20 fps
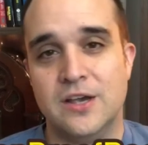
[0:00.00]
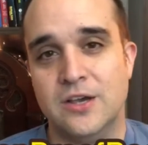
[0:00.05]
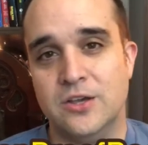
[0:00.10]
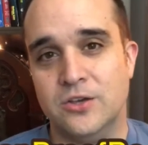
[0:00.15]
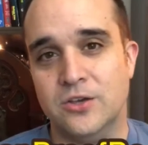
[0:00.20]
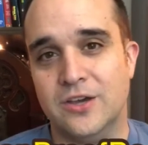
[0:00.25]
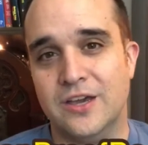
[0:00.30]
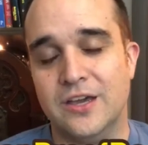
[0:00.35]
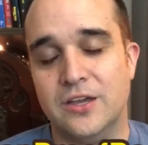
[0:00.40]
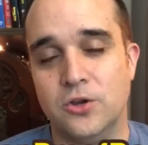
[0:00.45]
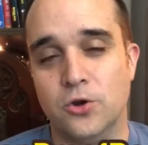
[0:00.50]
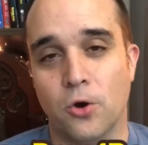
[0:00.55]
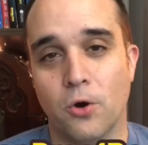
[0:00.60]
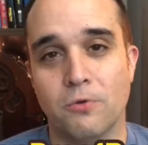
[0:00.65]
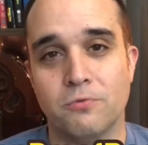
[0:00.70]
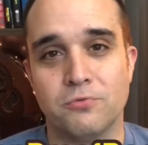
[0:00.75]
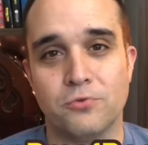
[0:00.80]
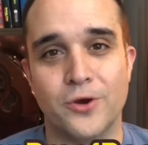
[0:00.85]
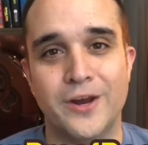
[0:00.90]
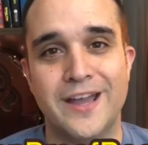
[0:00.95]
You get your
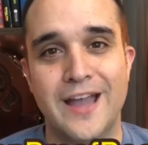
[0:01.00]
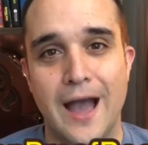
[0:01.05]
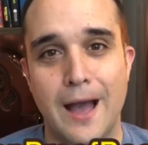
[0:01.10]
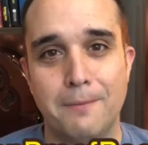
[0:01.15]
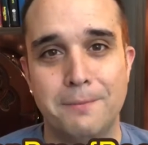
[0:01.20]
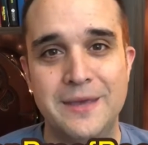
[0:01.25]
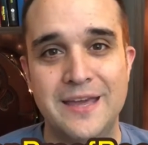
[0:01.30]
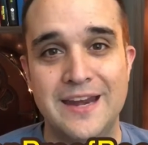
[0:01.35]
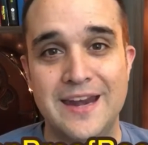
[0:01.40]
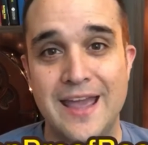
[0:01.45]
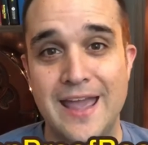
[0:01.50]
own free copy at